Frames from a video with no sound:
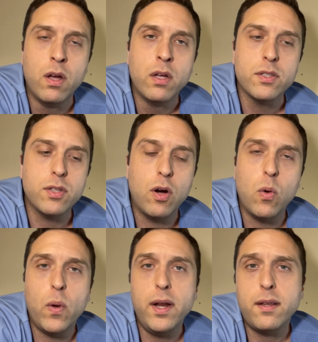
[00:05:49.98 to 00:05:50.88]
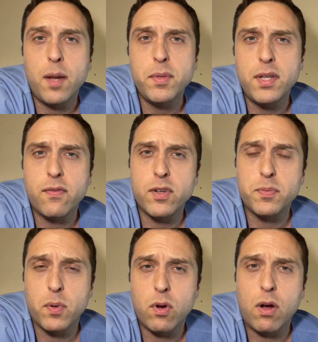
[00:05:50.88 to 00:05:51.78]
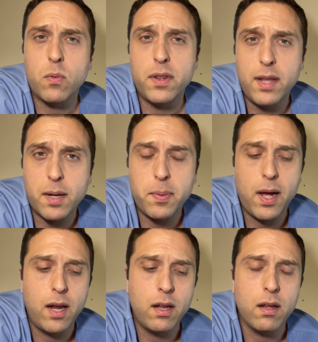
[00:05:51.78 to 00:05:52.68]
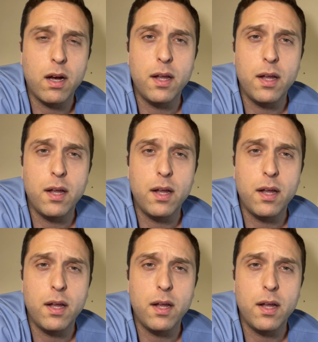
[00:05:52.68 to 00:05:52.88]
So anytime you see a French Bulldog with neck pain,